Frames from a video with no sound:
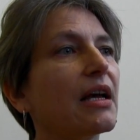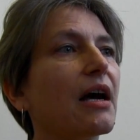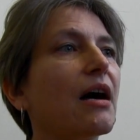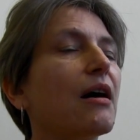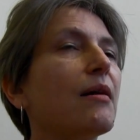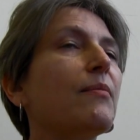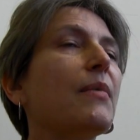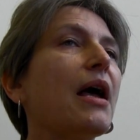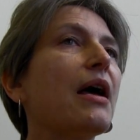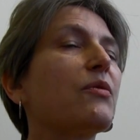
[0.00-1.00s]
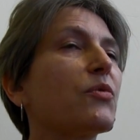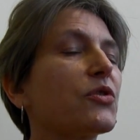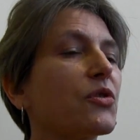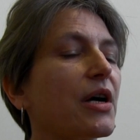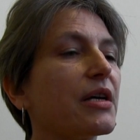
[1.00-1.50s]
And we're
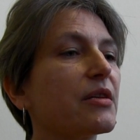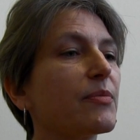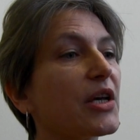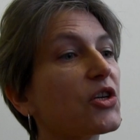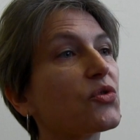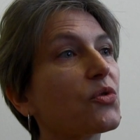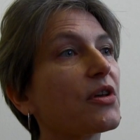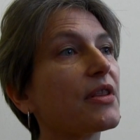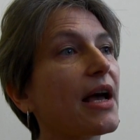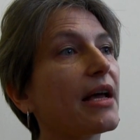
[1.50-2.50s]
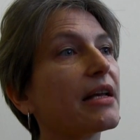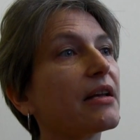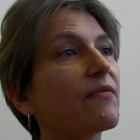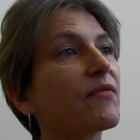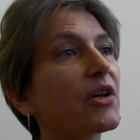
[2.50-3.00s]
trying to make sure that
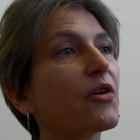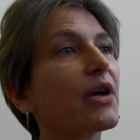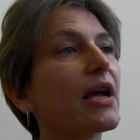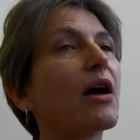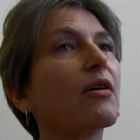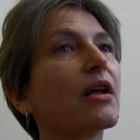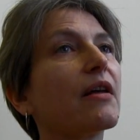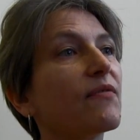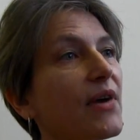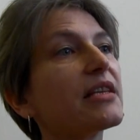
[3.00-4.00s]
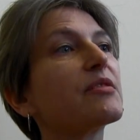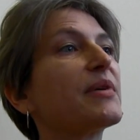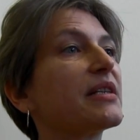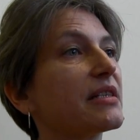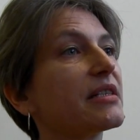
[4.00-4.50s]
in figuring out
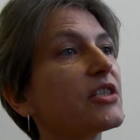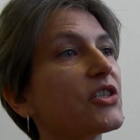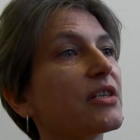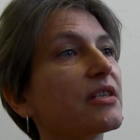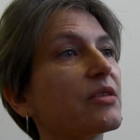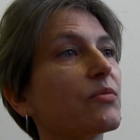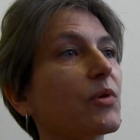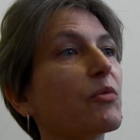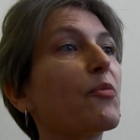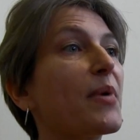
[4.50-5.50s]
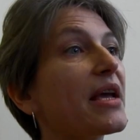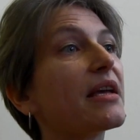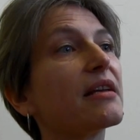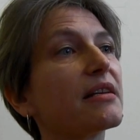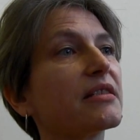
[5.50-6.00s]
investment decisions, when we're
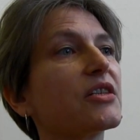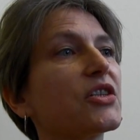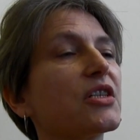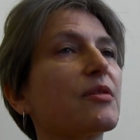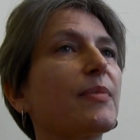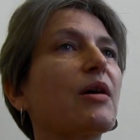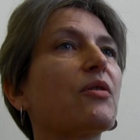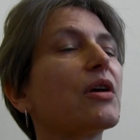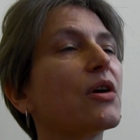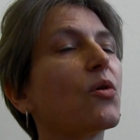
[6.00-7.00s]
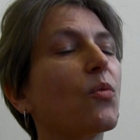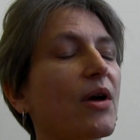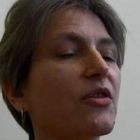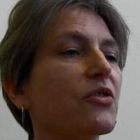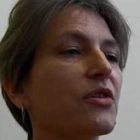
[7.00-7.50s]
making decisions about
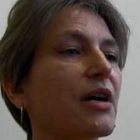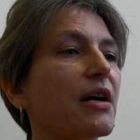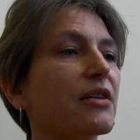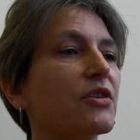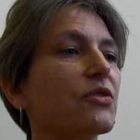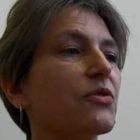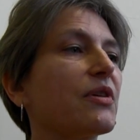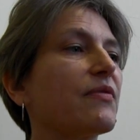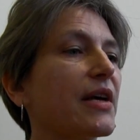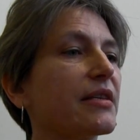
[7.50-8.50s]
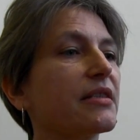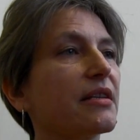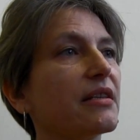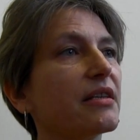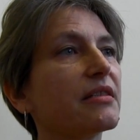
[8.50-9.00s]
whether or not to invest
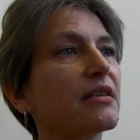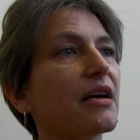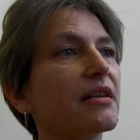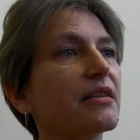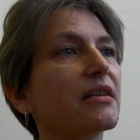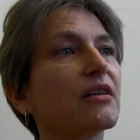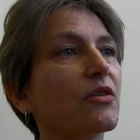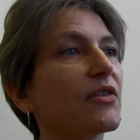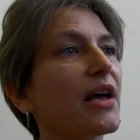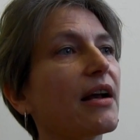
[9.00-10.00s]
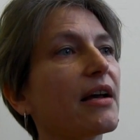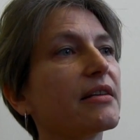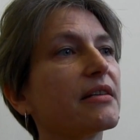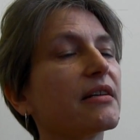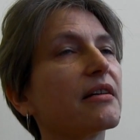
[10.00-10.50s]
in this idea or that
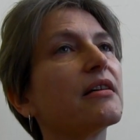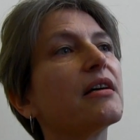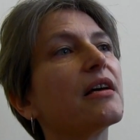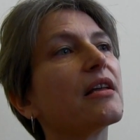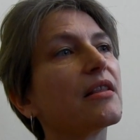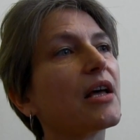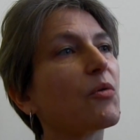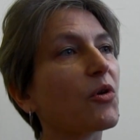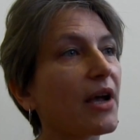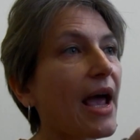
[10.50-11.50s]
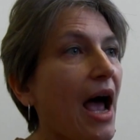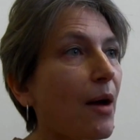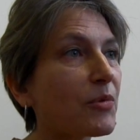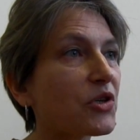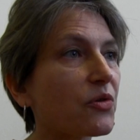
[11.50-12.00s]
idea, that we're
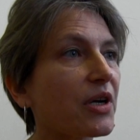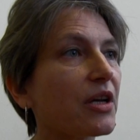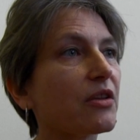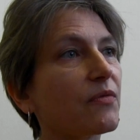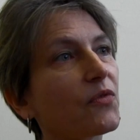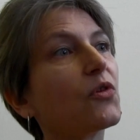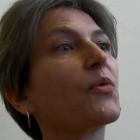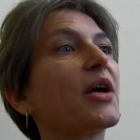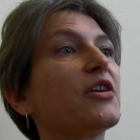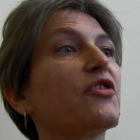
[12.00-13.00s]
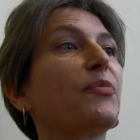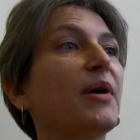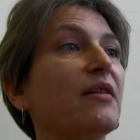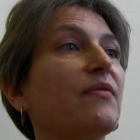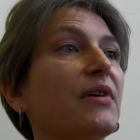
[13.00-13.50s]
capturing the full range of
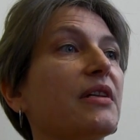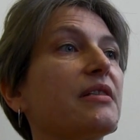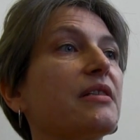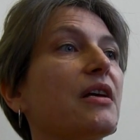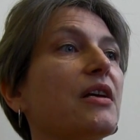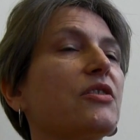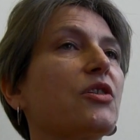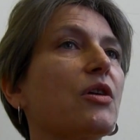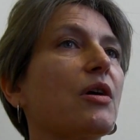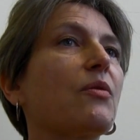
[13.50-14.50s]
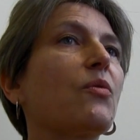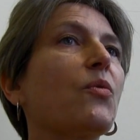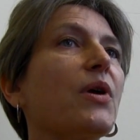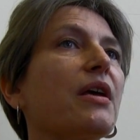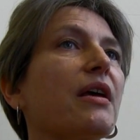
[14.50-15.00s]
benefits so that
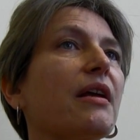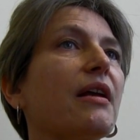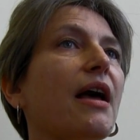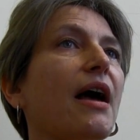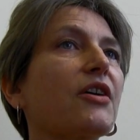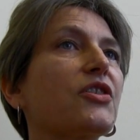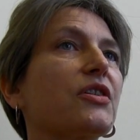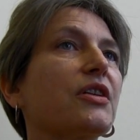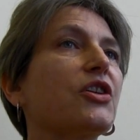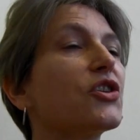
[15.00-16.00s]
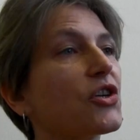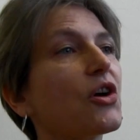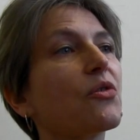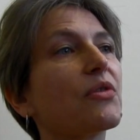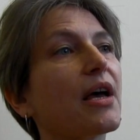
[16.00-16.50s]
we can actually
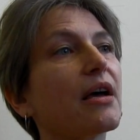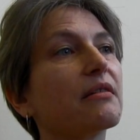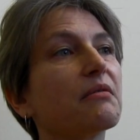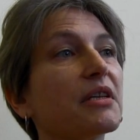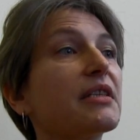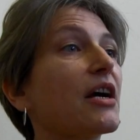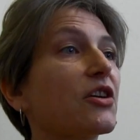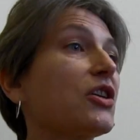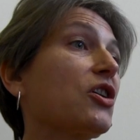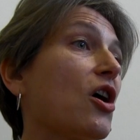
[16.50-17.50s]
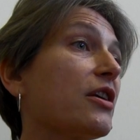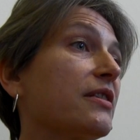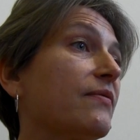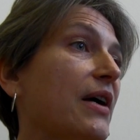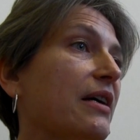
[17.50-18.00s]
show that it's actually
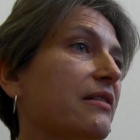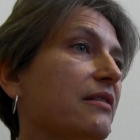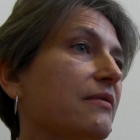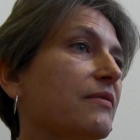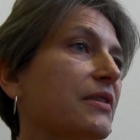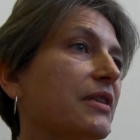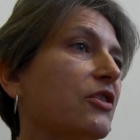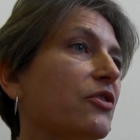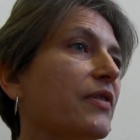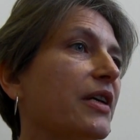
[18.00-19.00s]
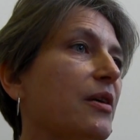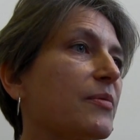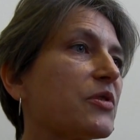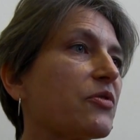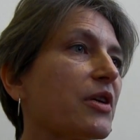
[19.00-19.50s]
cost effective to intervene
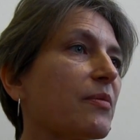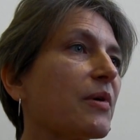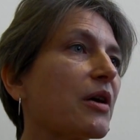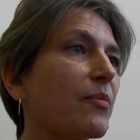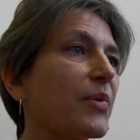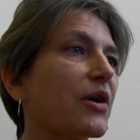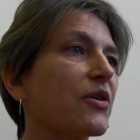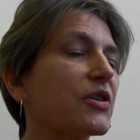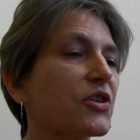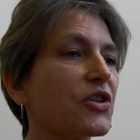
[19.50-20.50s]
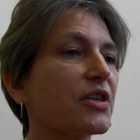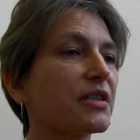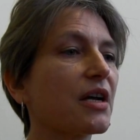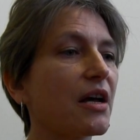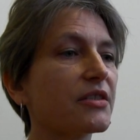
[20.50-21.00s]
upstream compared to
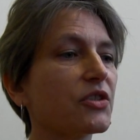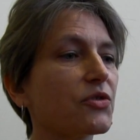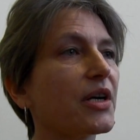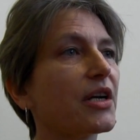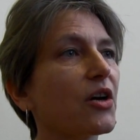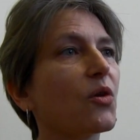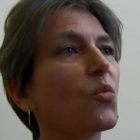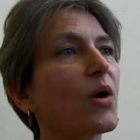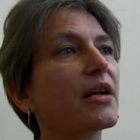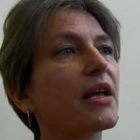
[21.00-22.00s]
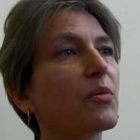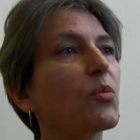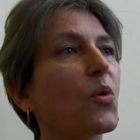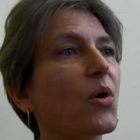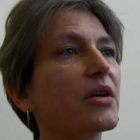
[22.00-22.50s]
just concentrating on one
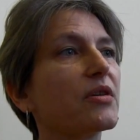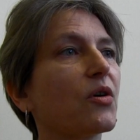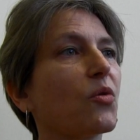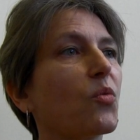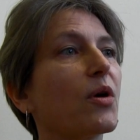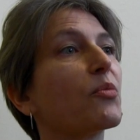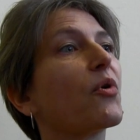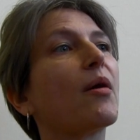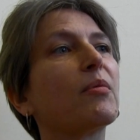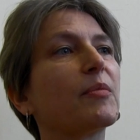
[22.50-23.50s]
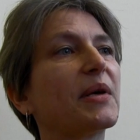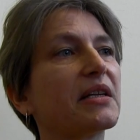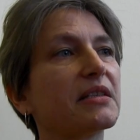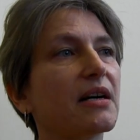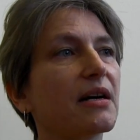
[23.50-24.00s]
endpoint or one problem at
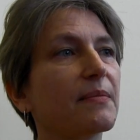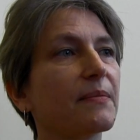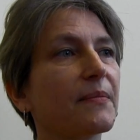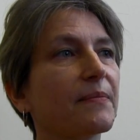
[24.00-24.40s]
a time.